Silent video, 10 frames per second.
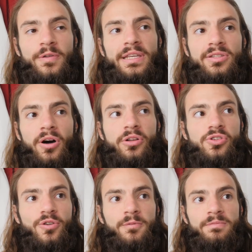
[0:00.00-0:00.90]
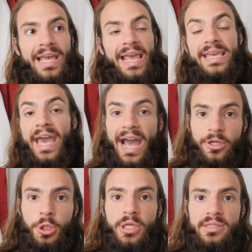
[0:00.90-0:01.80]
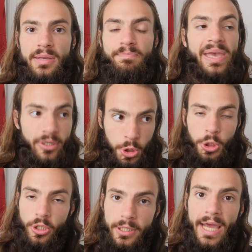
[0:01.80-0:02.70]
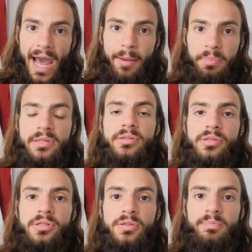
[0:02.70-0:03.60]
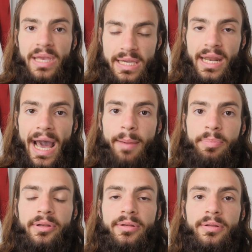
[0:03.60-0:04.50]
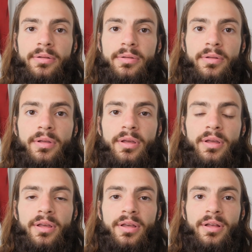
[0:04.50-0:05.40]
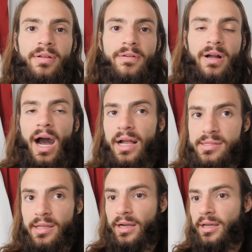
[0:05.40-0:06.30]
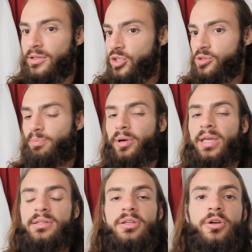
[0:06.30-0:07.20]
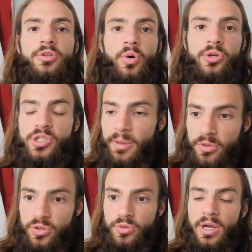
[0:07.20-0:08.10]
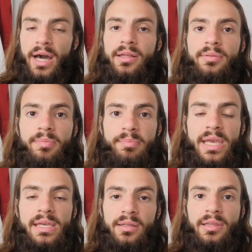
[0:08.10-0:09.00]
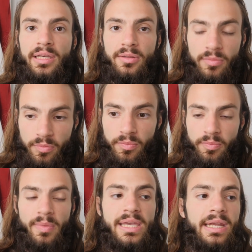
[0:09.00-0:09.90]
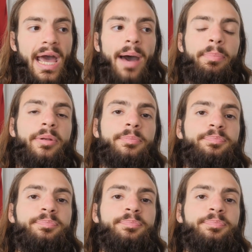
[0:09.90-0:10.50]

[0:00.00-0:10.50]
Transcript: need to also take action to make sure it happens. Make it happen. God's not going to just bring it to your doorstep. You got to make it happen.